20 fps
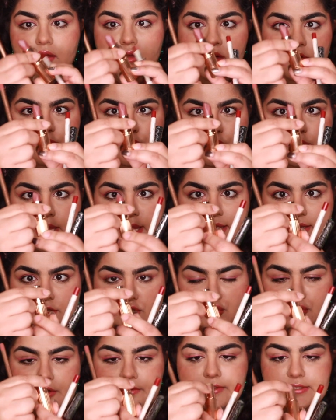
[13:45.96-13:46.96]
for like
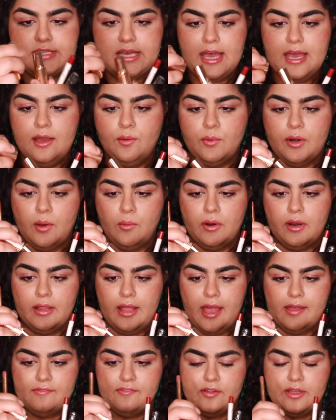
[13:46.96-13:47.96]
during the day when I want to
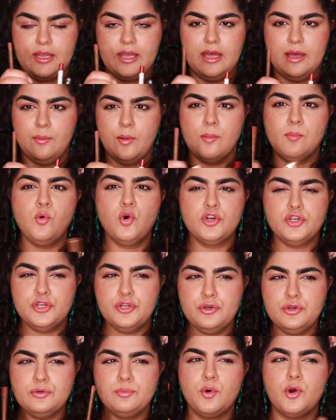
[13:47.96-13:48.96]
have like a more
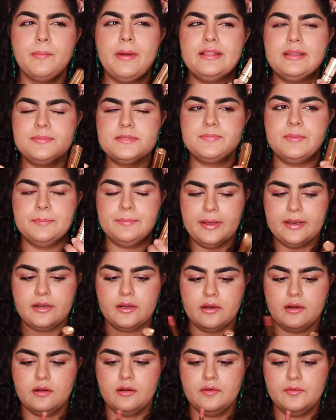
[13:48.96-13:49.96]
nude, more My Lips But
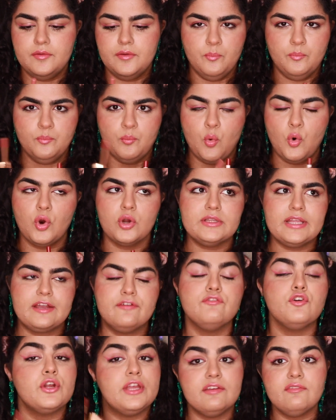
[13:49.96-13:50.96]
Better, more like
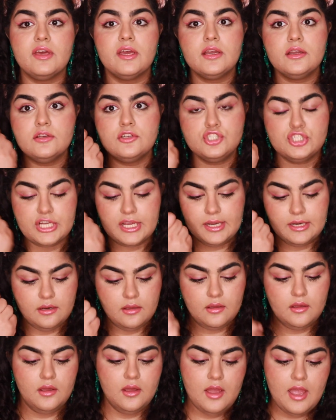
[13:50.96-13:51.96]
forgiving shade.
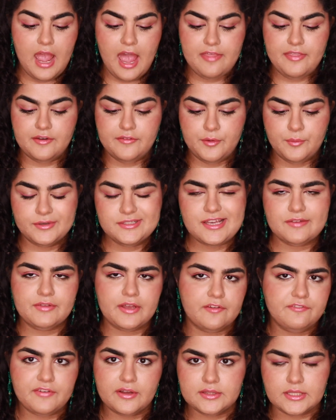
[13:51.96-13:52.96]
And then if I want to have like
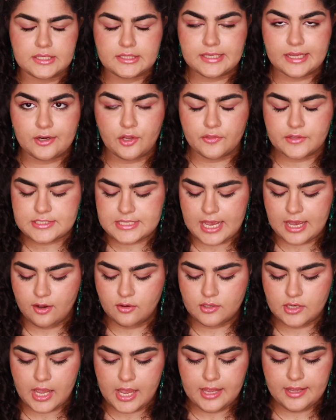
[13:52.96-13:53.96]
a fun like night on the
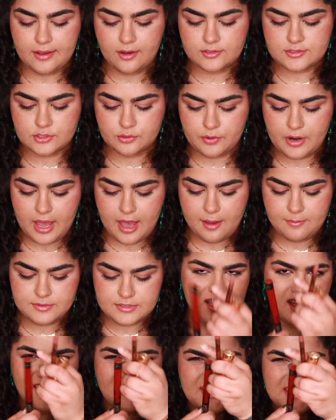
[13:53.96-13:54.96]
town, I also
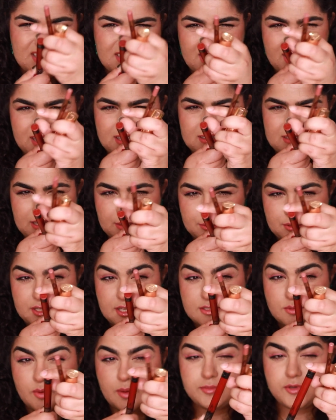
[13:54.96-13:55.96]
grabbed this, like label
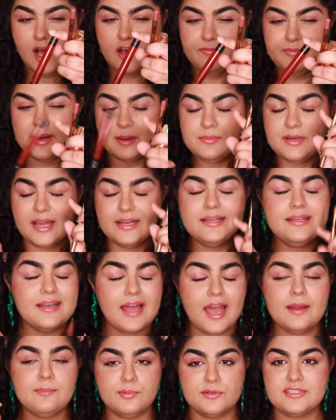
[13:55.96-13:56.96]
has rubbed off, but I'm
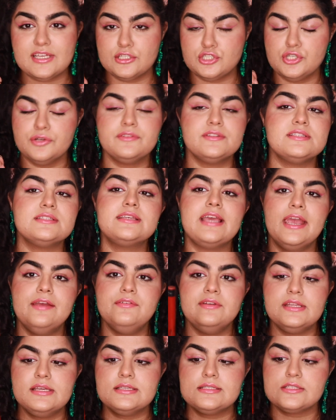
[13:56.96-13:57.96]
99% sure this is
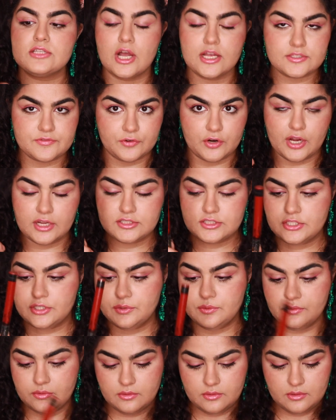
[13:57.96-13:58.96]
KVD's Nosferatu.